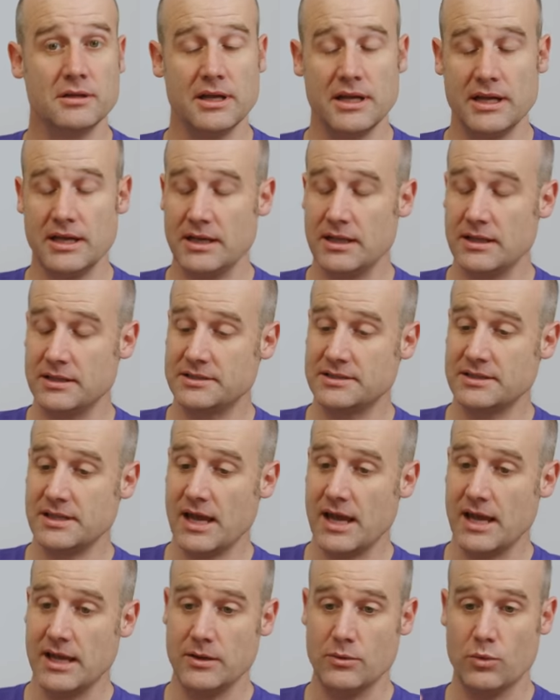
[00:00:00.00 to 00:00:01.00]
It's
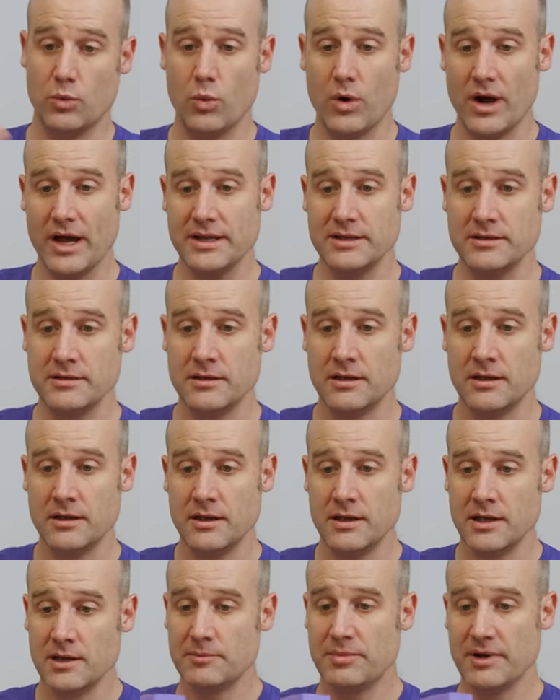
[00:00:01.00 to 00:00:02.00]
a one
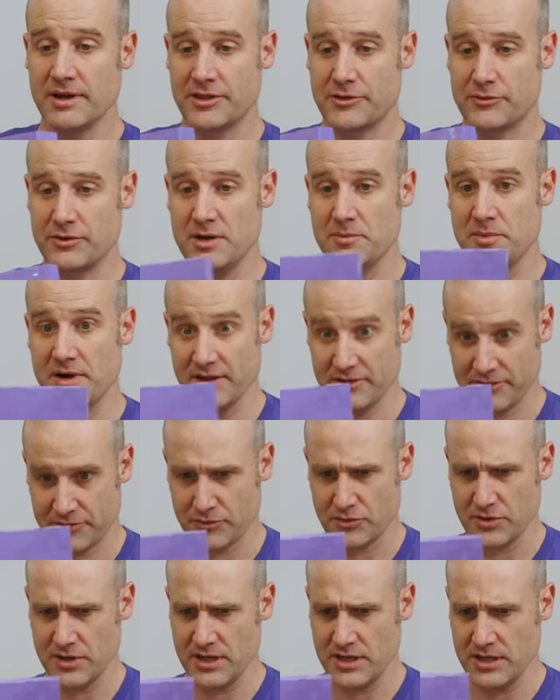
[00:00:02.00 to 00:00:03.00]
by three by
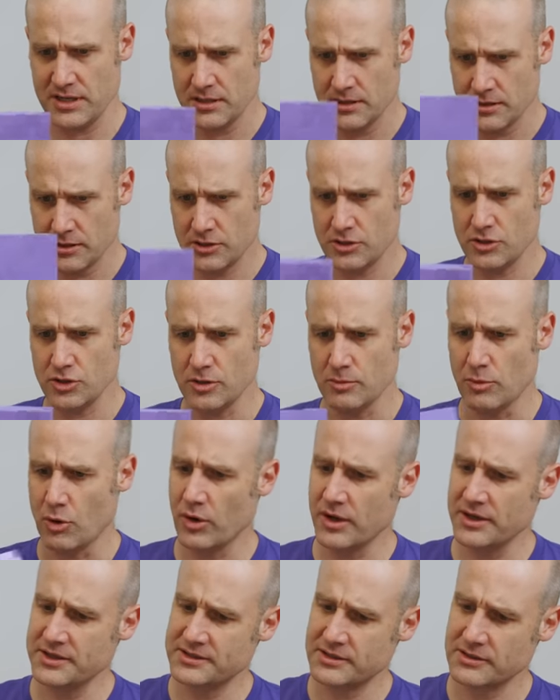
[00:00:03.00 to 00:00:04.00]
three
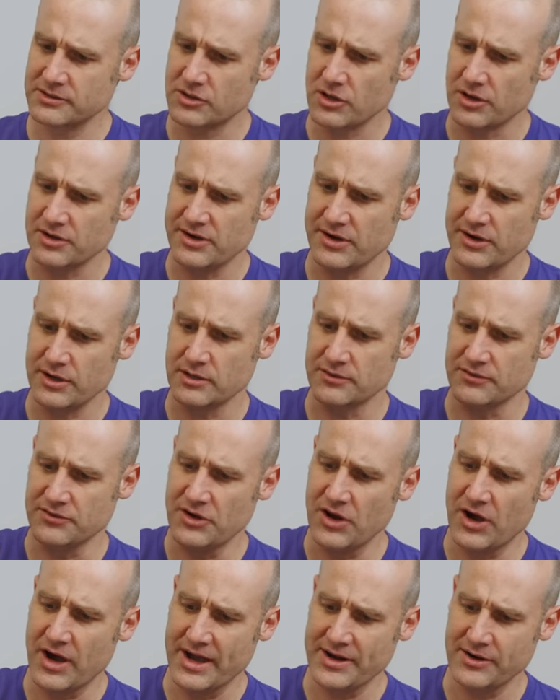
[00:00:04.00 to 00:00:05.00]
cuboid. So it's got an area of
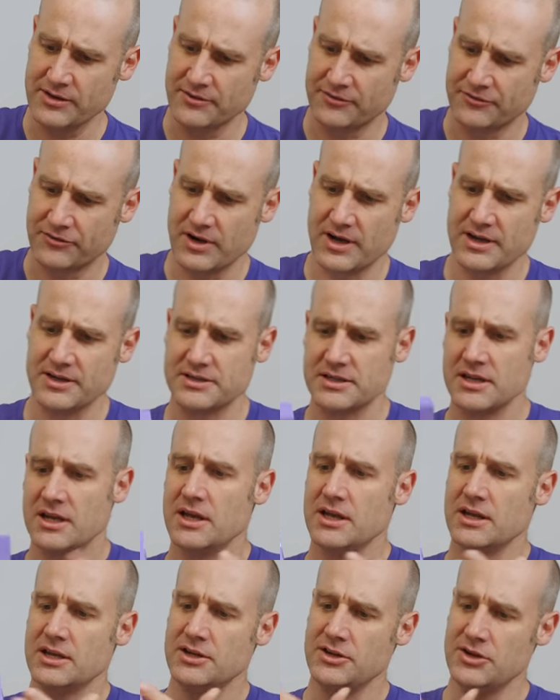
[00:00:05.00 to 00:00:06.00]
nine on the front,
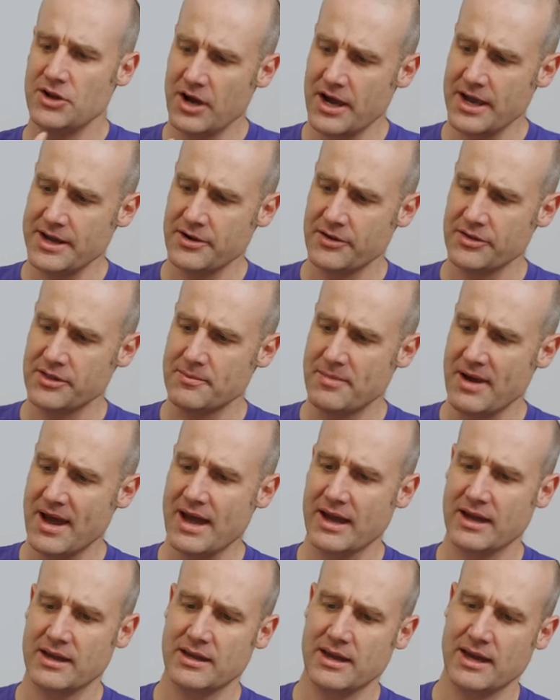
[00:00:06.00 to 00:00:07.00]
nine on the
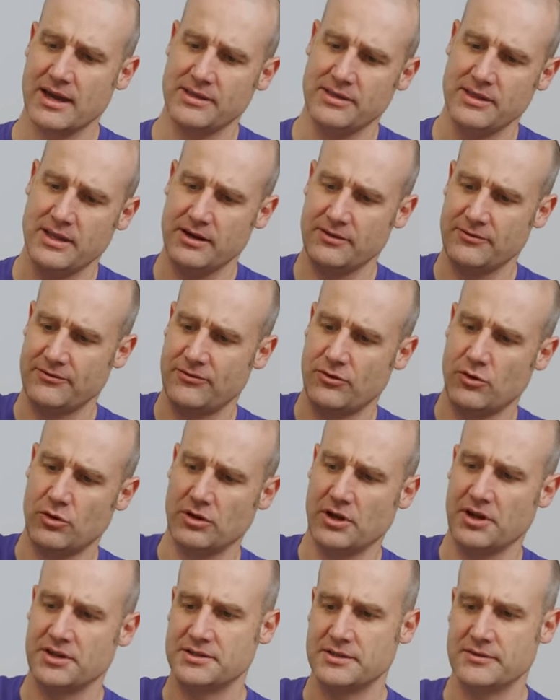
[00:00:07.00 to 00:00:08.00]
back, and then four
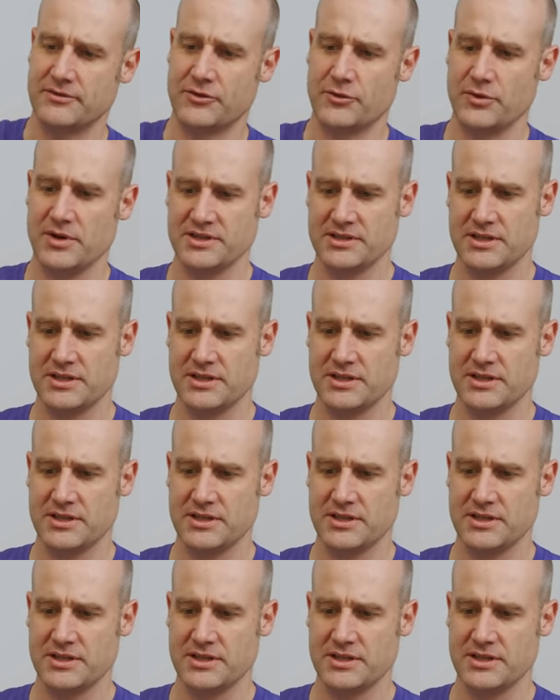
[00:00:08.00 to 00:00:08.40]
lots of three.